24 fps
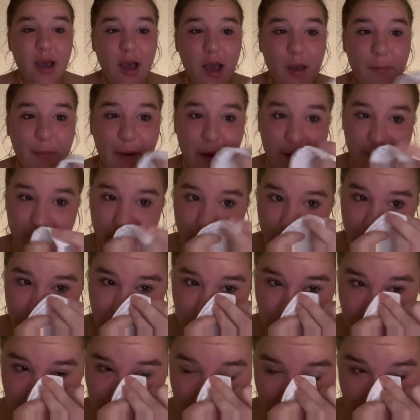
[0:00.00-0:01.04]
up at
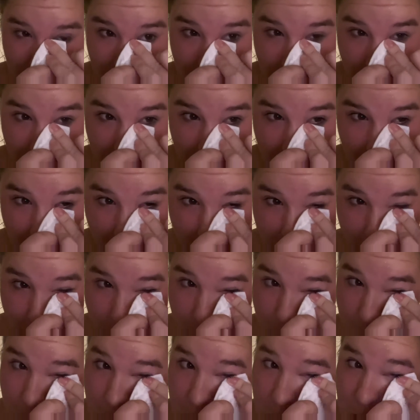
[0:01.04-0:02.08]
5.20
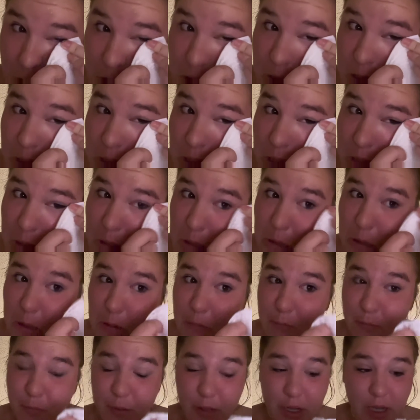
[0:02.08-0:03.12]
and get ready,
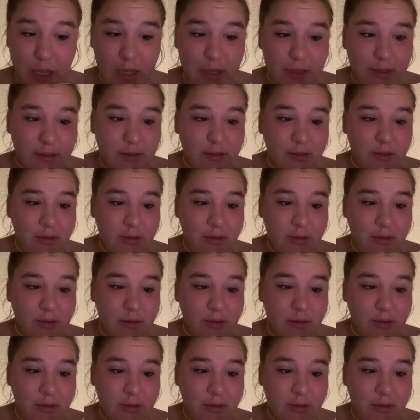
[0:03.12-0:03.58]
but